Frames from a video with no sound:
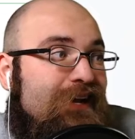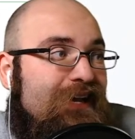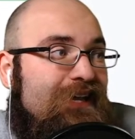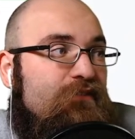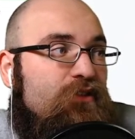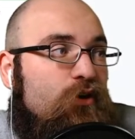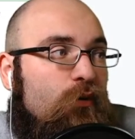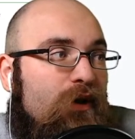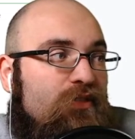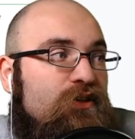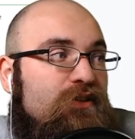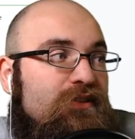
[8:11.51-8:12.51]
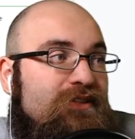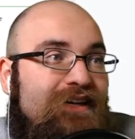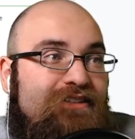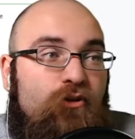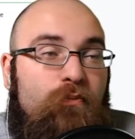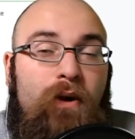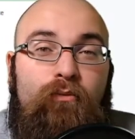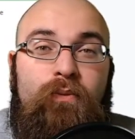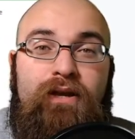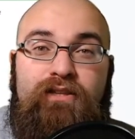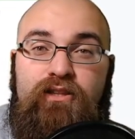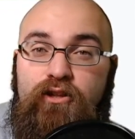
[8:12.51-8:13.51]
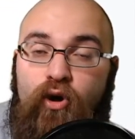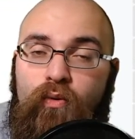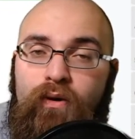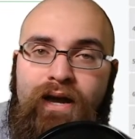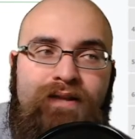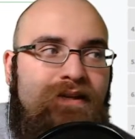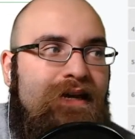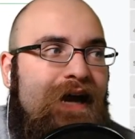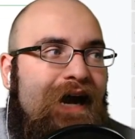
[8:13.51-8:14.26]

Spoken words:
Even though I think these guys are probably at the lower end,